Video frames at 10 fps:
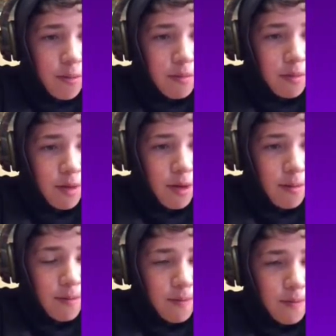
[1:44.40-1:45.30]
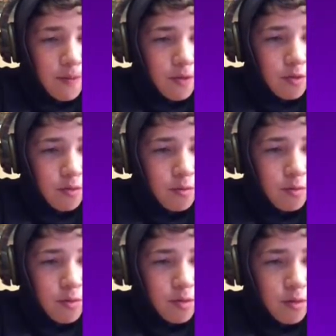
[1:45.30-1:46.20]
Yep, yep.
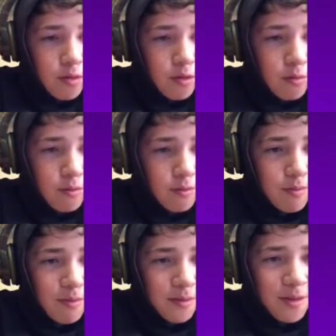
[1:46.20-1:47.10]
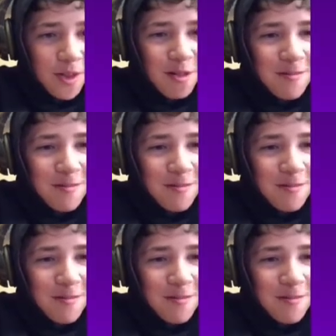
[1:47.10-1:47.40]
Jump,